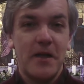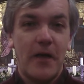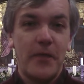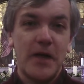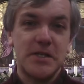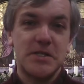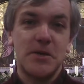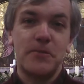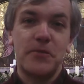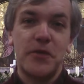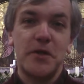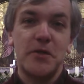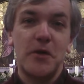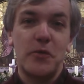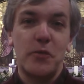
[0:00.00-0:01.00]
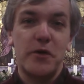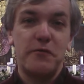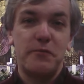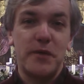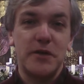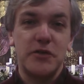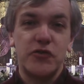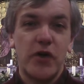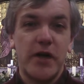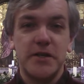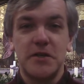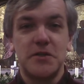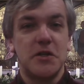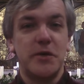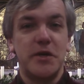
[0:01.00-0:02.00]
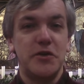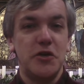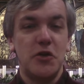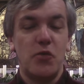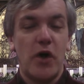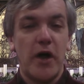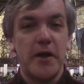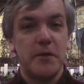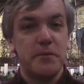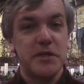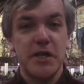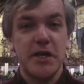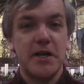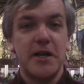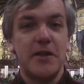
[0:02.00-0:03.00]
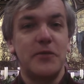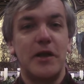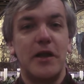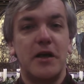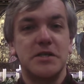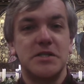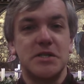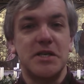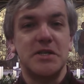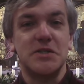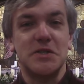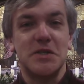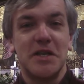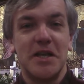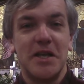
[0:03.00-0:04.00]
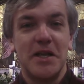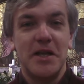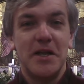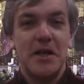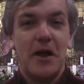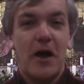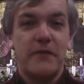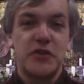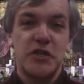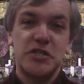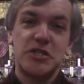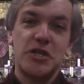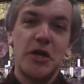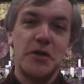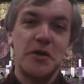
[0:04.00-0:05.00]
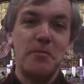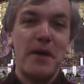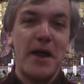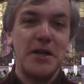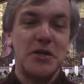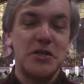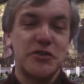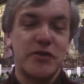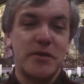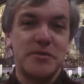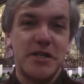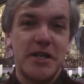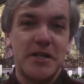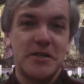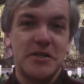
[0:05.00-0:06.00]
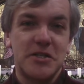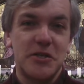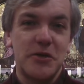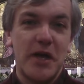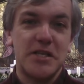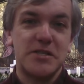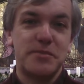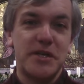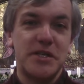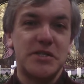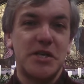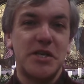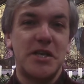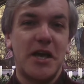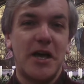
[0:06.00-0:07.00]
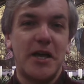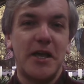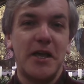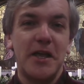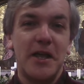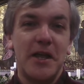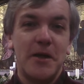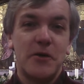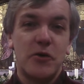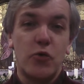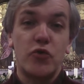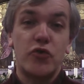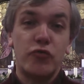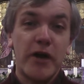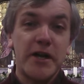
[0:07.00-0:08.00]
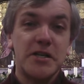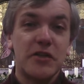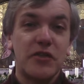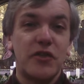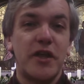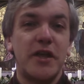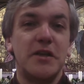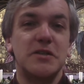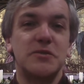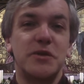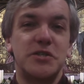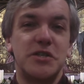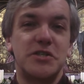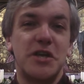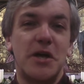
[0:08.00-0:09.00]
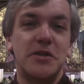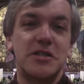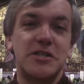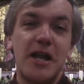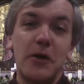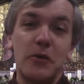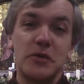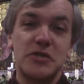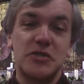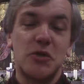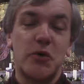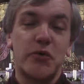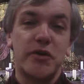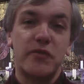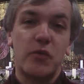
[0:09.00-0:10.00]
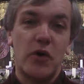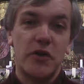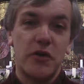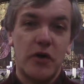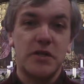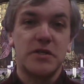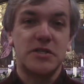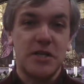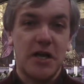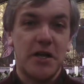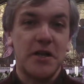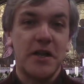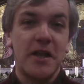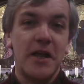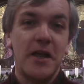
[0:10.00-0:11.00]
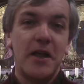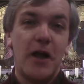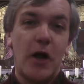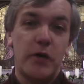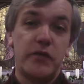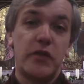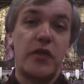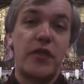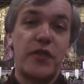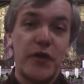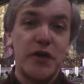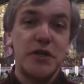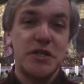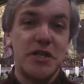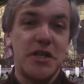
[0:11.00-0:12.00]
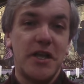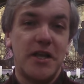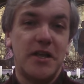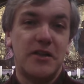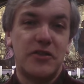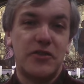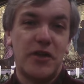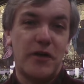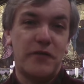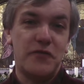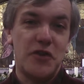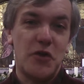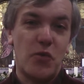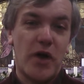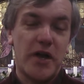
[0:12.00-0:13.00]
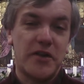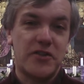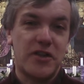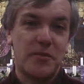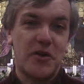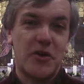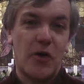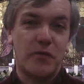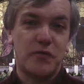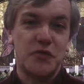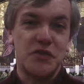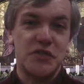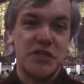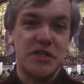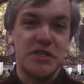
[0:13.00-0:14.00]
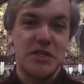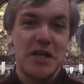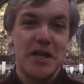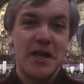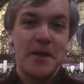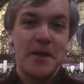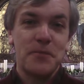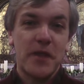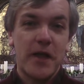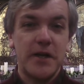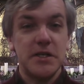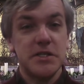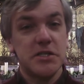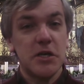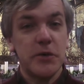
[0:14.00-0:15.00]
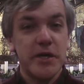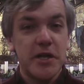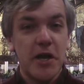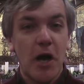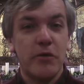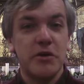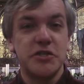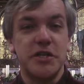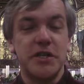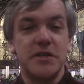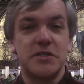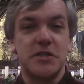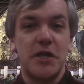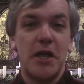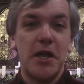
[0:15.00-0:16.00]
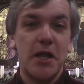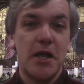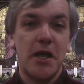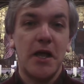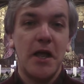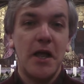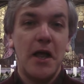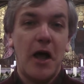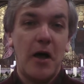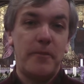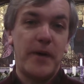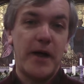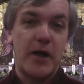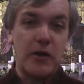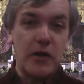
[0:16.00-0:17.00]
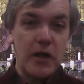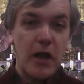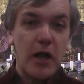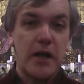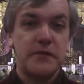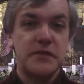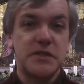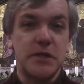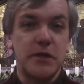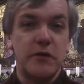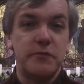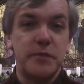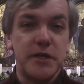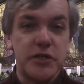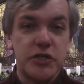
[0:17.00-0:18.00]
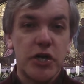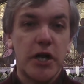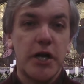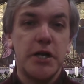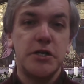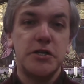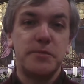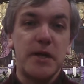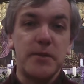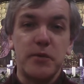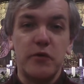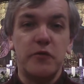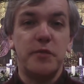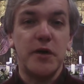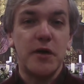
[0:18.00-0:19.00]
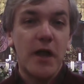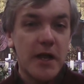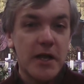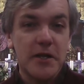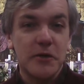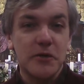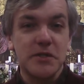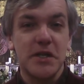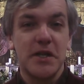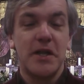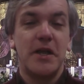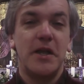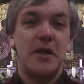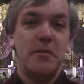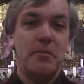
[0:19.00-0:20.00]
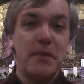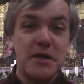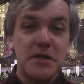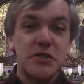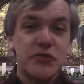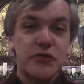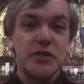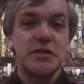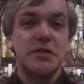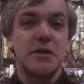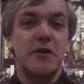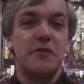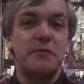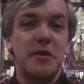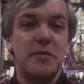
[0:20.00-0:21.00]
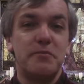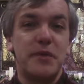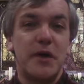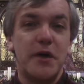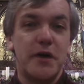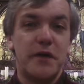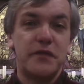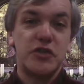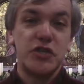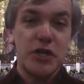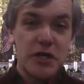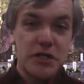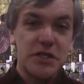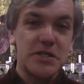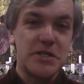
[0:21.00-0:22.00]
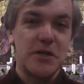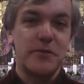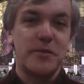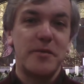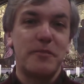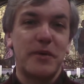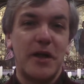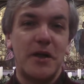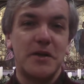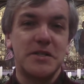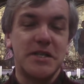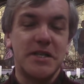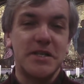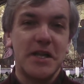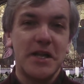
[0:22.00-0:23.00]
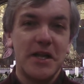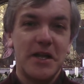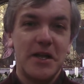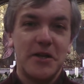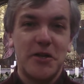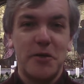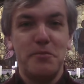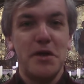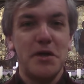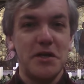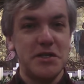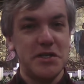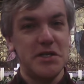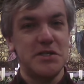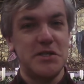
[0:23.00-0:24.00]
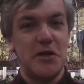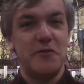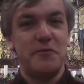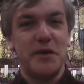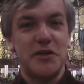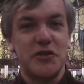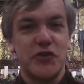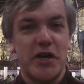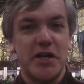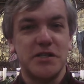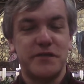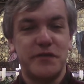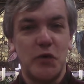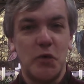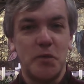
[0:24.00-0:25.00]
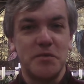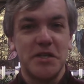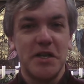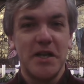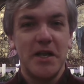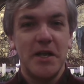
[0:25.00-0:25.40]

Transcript: And that's something that we've been trying to do in New Wine, particularly in the last season. I've just turned a manuscript into SPCK called Greater Things, which is going to tell the story of what God has done over the 30 years of New Wine Summer Conferences. And it's so encouraging to hear about lives that have been changed, people who have been healed, ministries that have been birthed, churches that have been planted, communities that have been transformed.